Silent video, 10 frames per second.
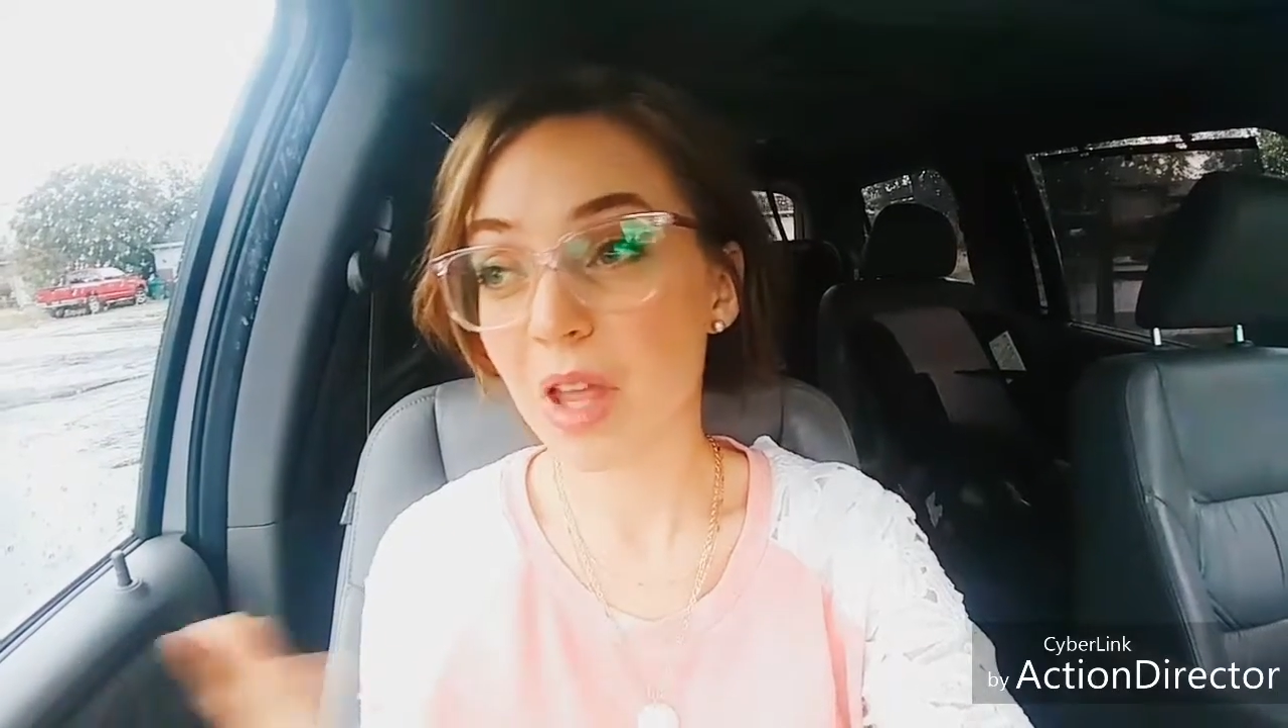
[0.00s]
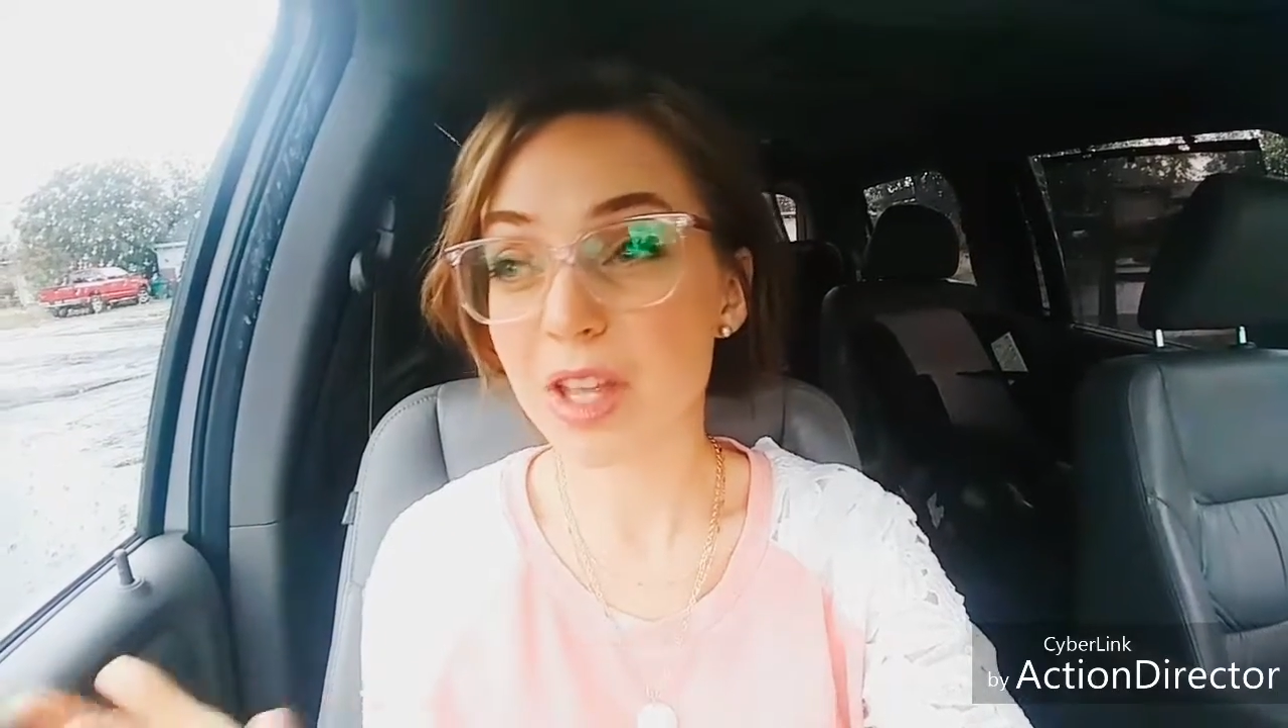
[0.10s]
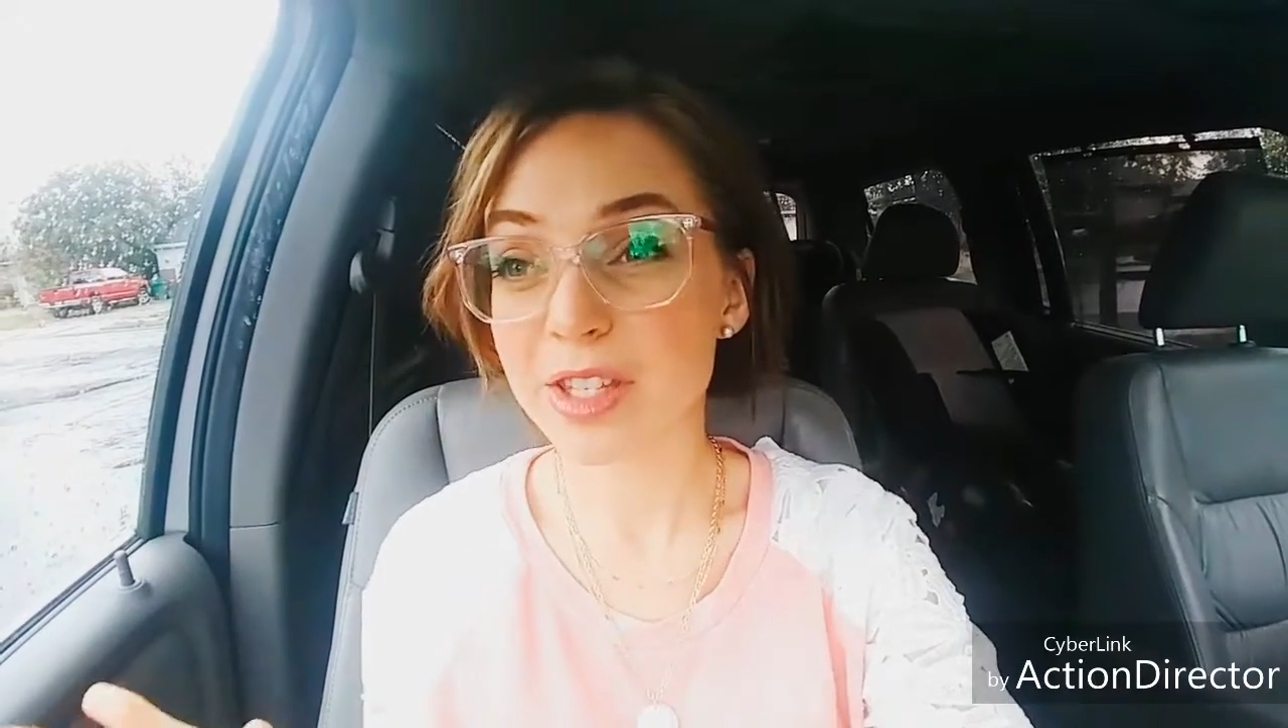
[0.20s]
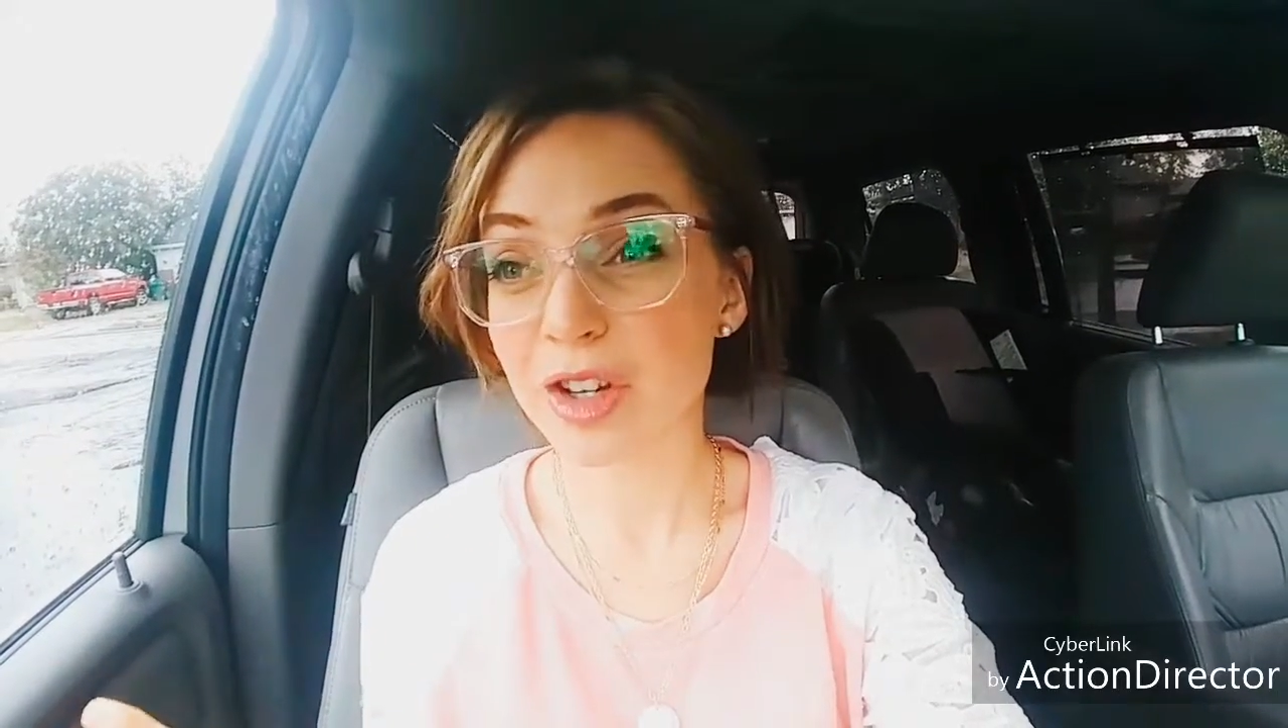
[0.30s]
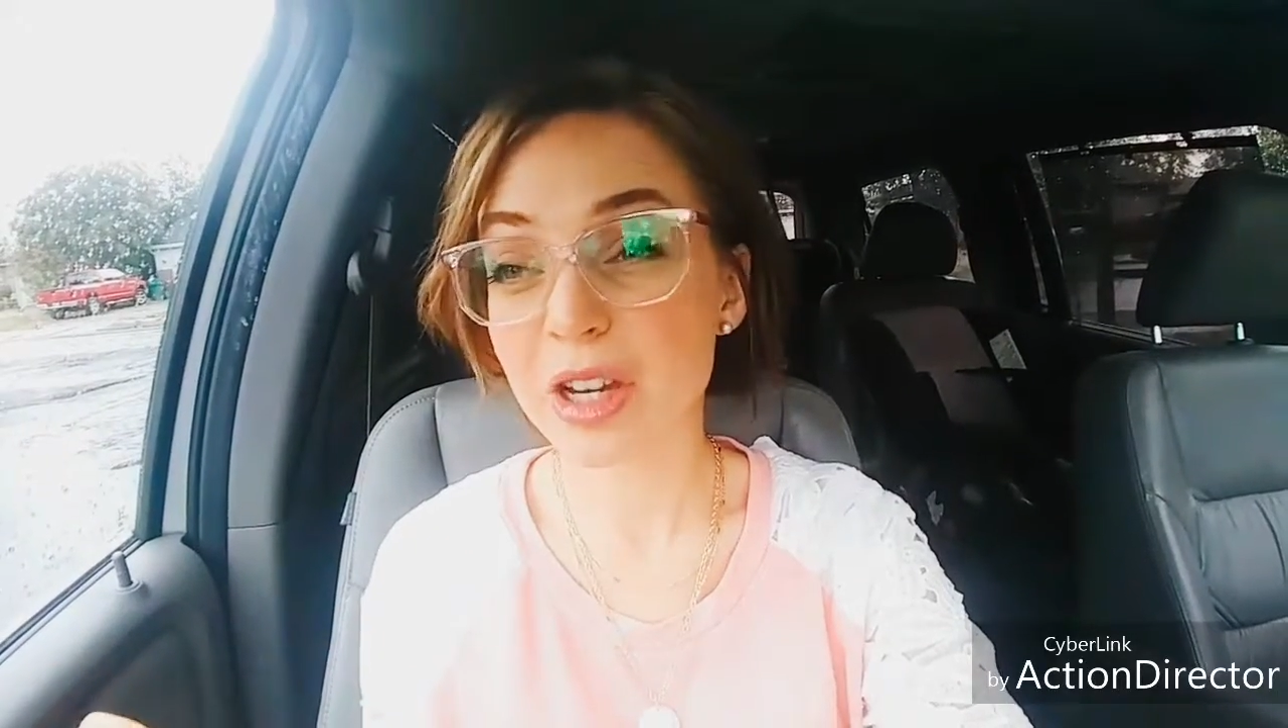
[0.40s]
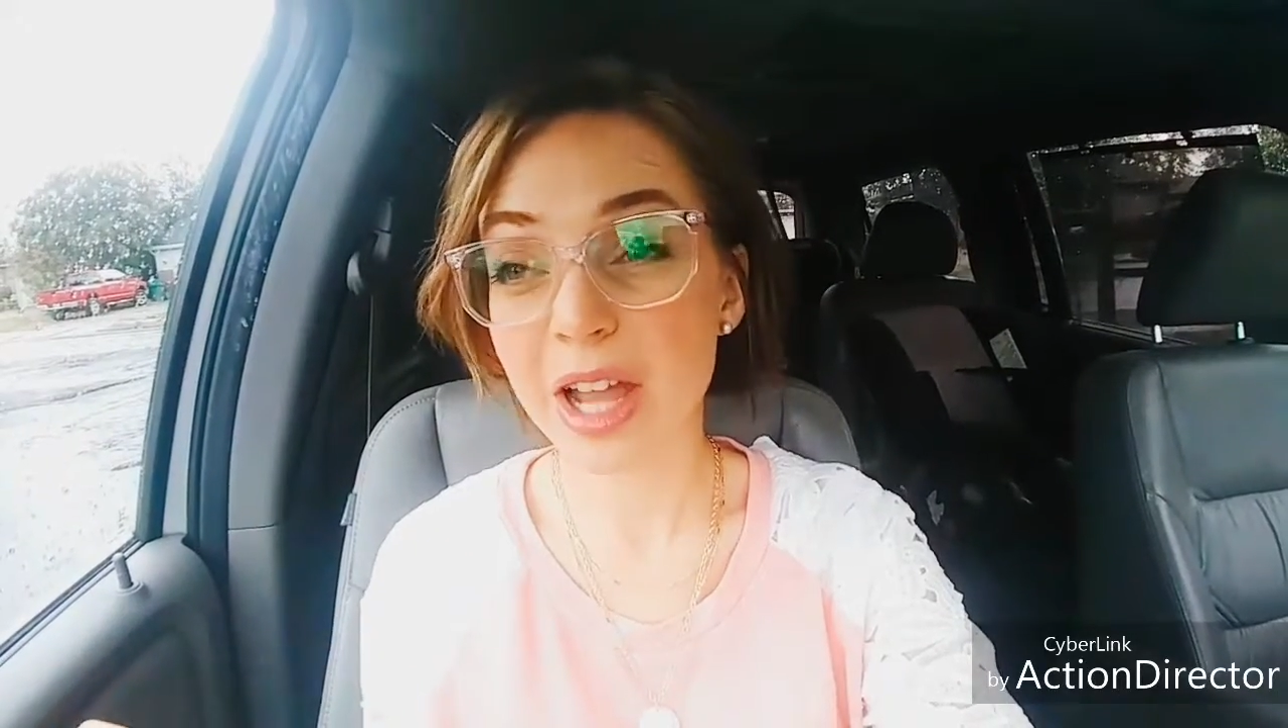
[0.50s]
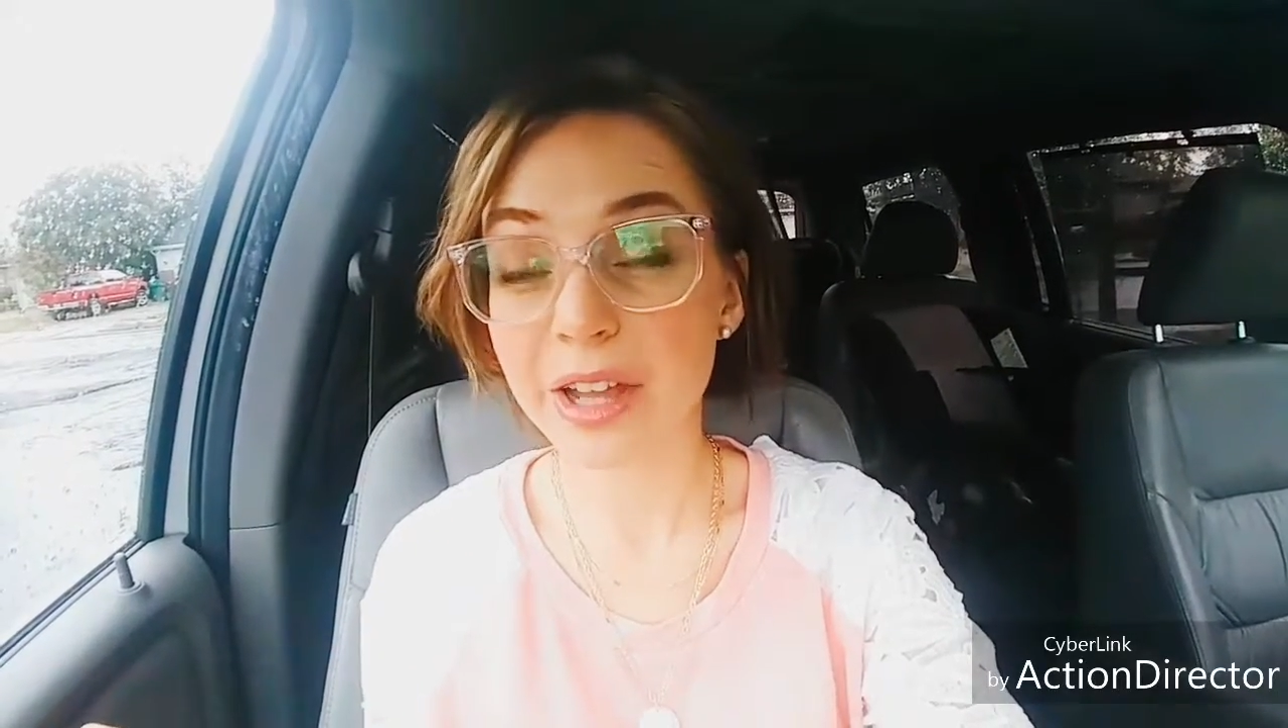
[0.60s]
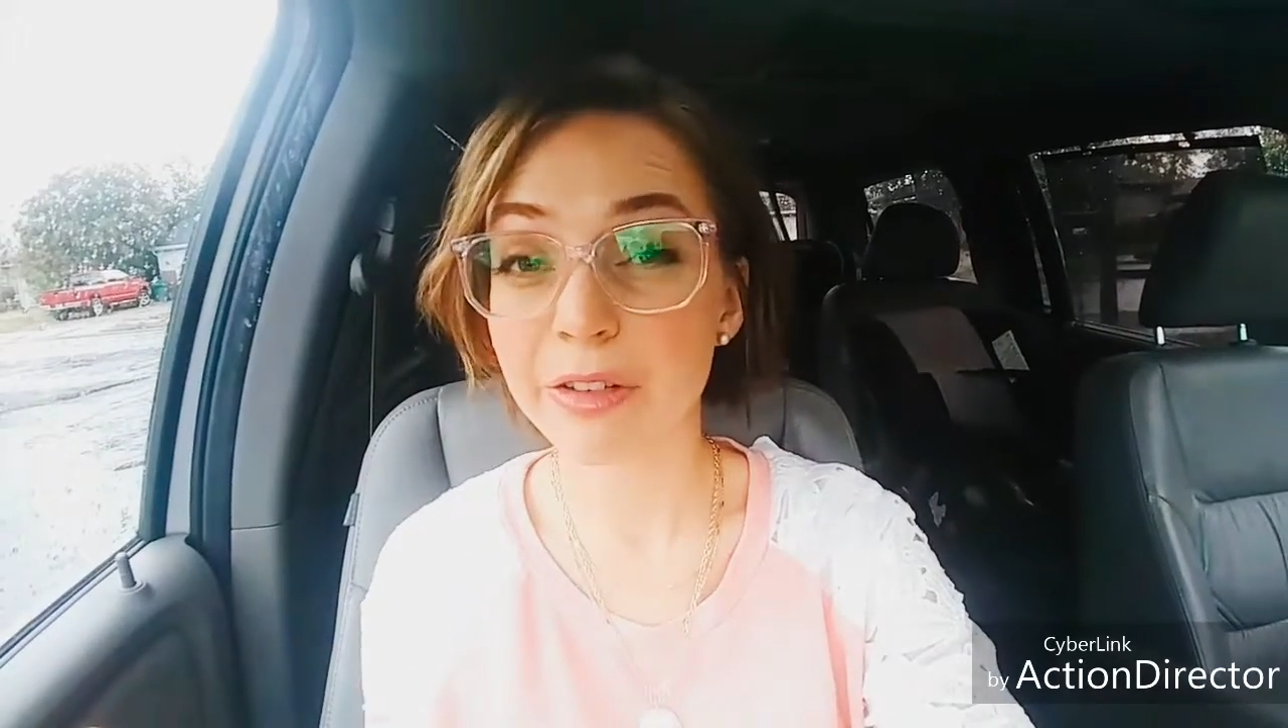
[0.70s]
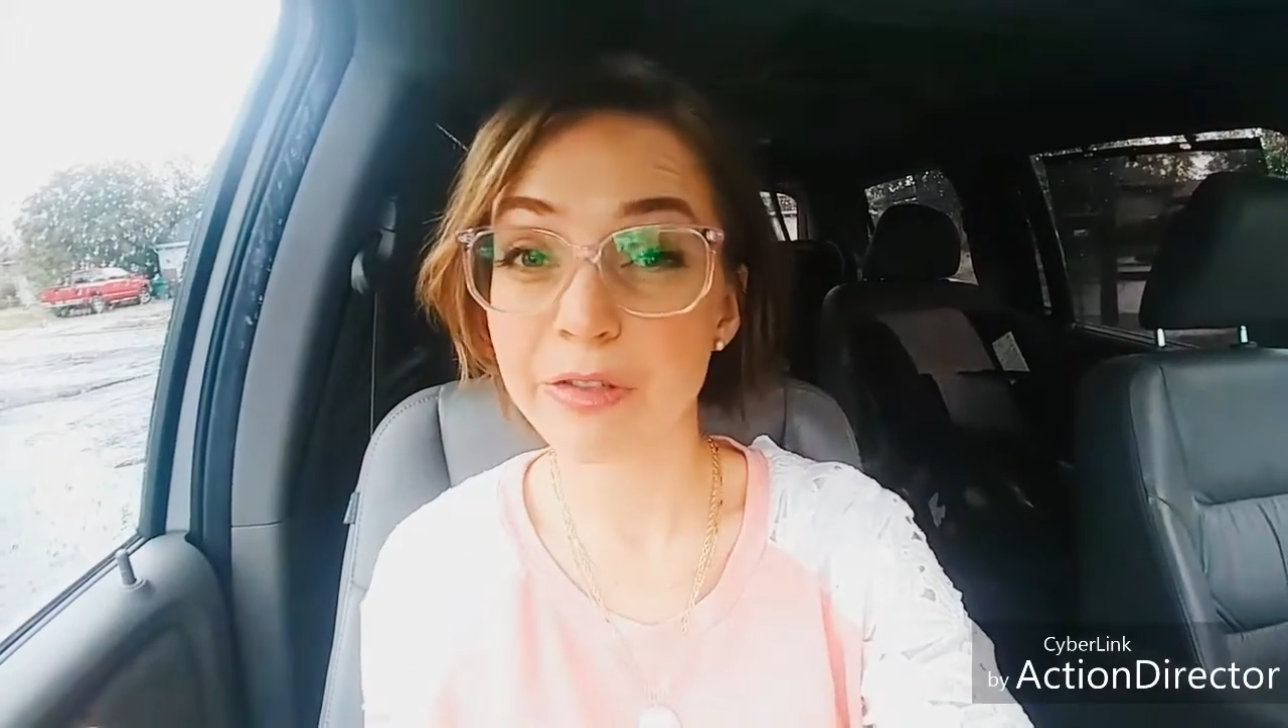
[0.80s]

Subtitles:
a certain kind of